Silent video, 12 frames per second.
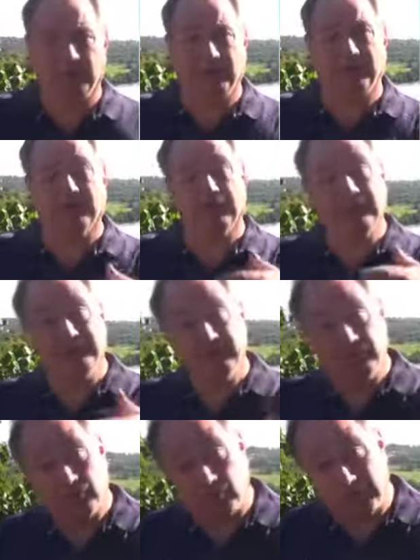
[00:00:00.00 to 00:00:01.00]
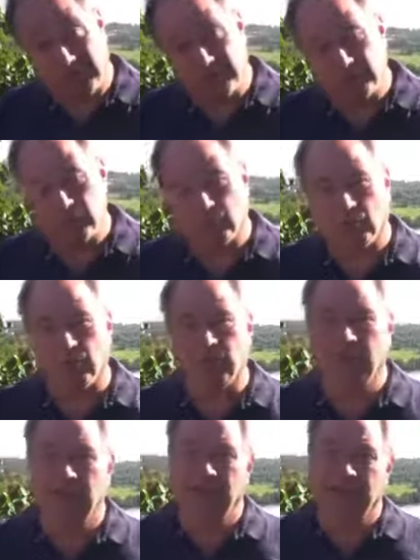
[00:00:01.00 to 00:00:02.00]
in their inventory control
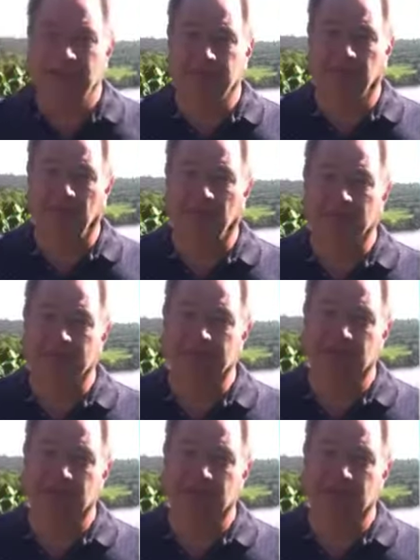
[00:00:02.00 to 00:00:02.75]
department.